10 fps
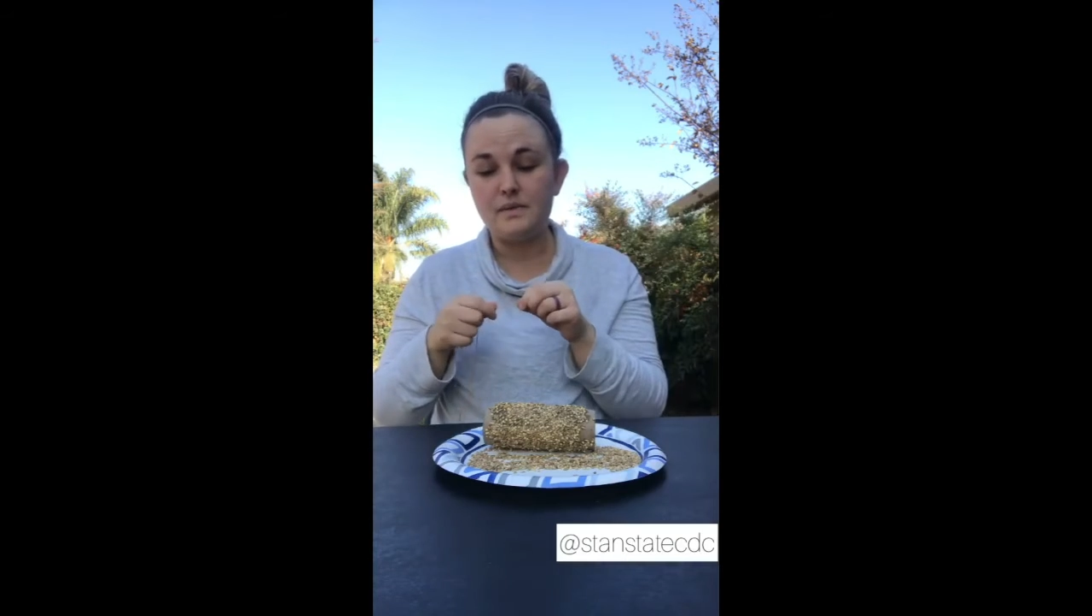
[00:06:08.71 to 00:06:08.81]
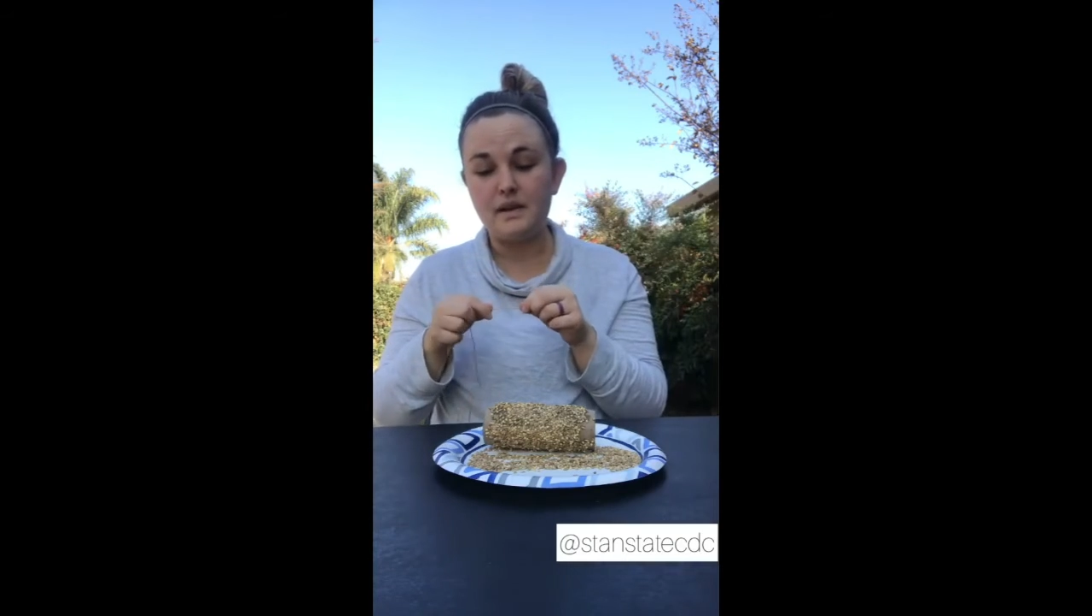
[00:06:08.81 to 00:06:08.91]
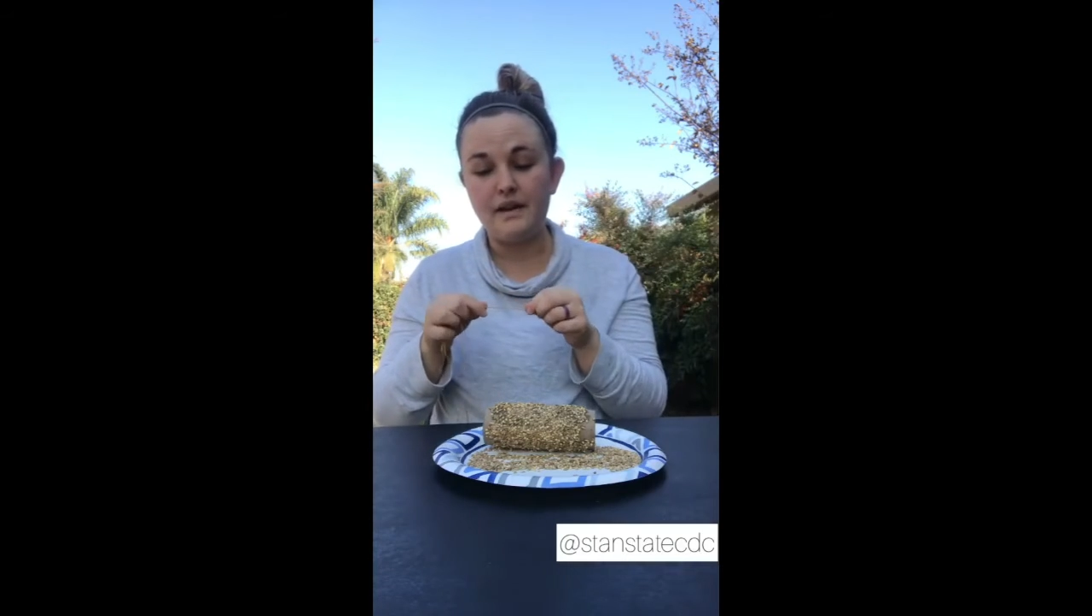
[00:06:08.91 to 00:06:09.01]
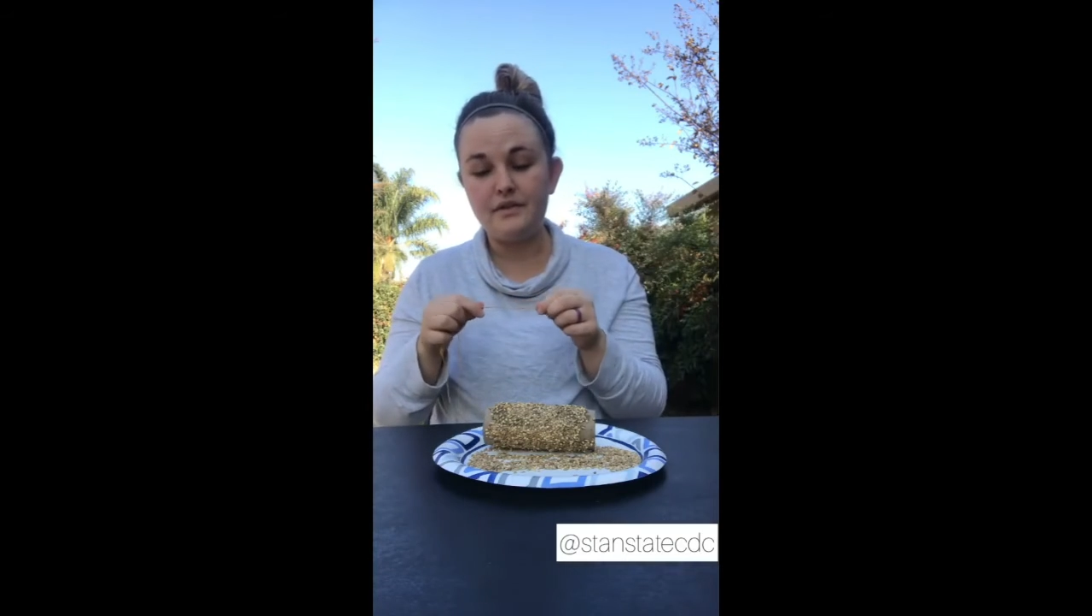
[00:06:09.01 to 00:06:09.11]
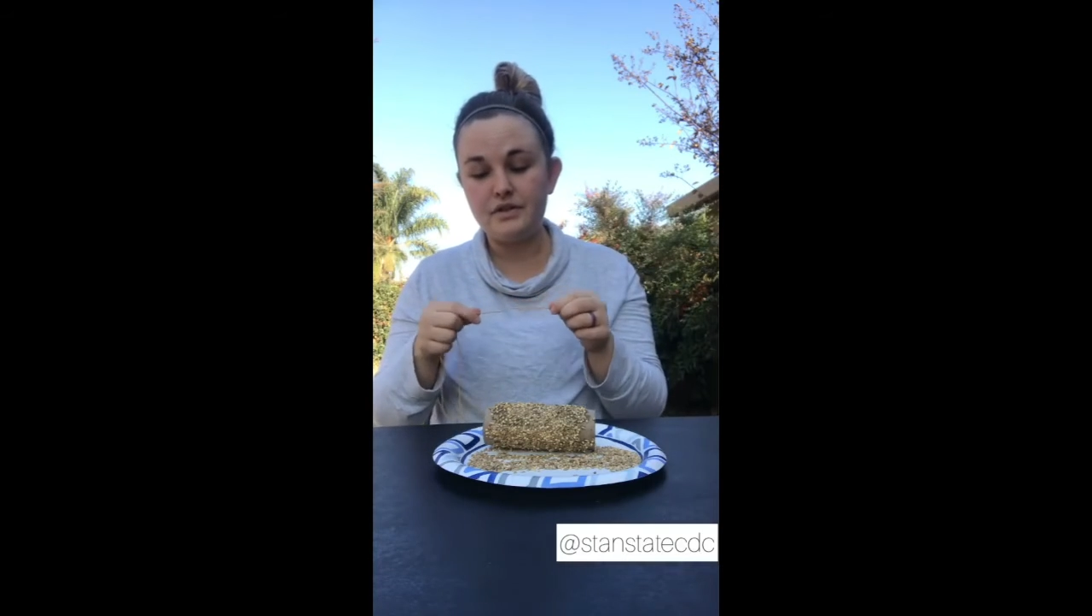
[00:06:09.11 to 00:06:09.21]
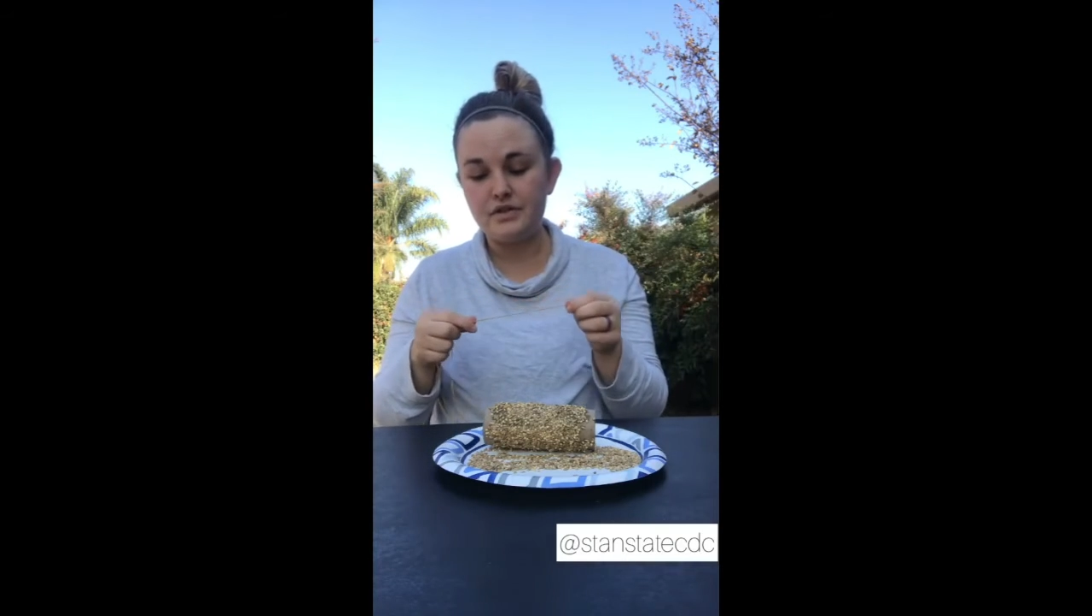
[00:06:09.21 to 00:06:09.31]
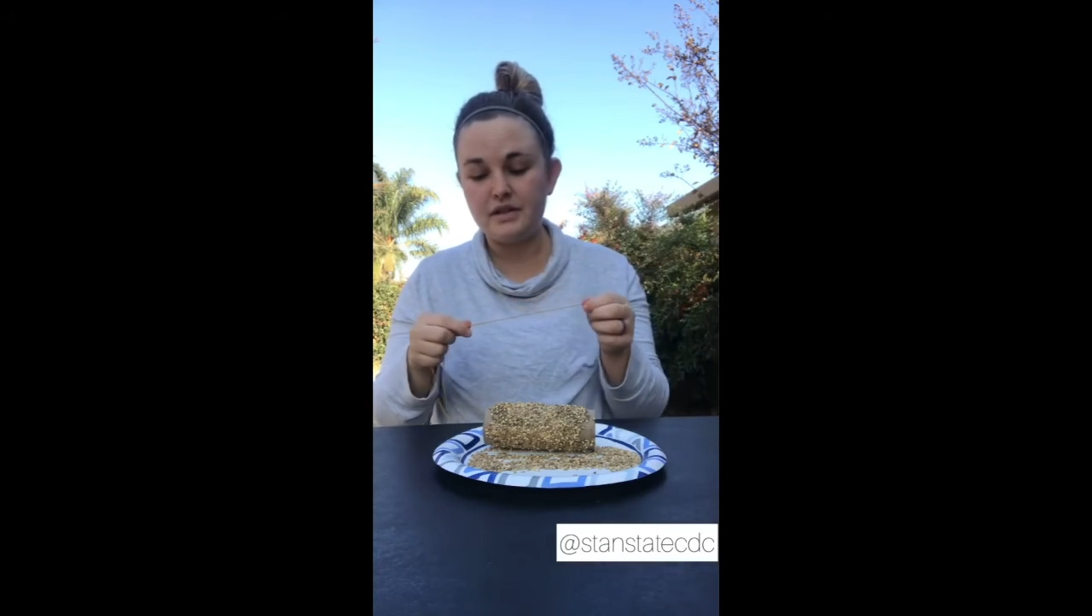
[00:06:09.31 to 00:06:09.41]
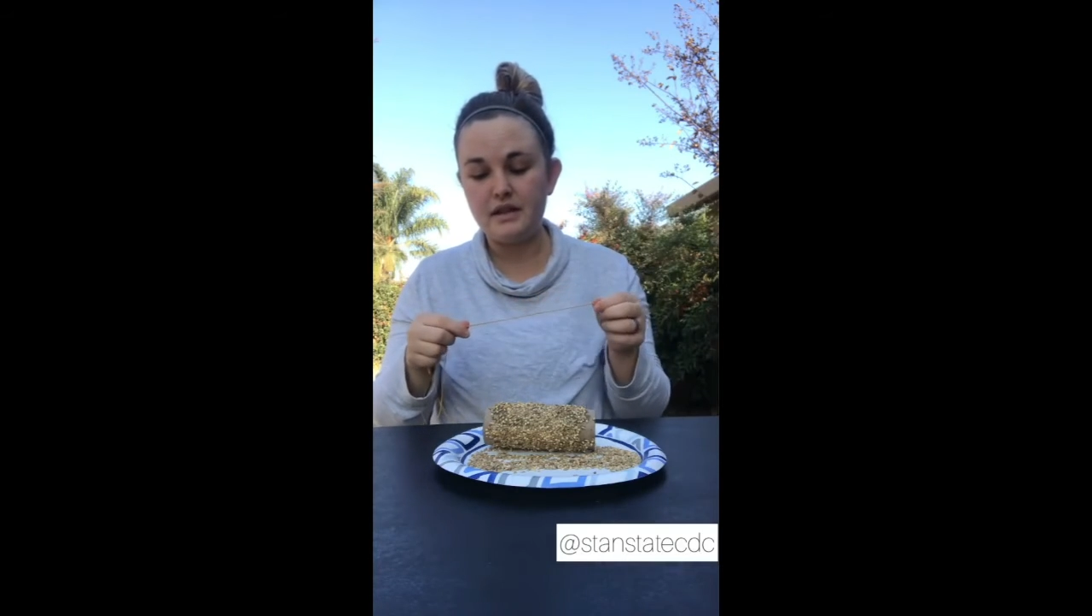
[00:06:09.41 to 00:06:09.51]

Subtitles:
whatever string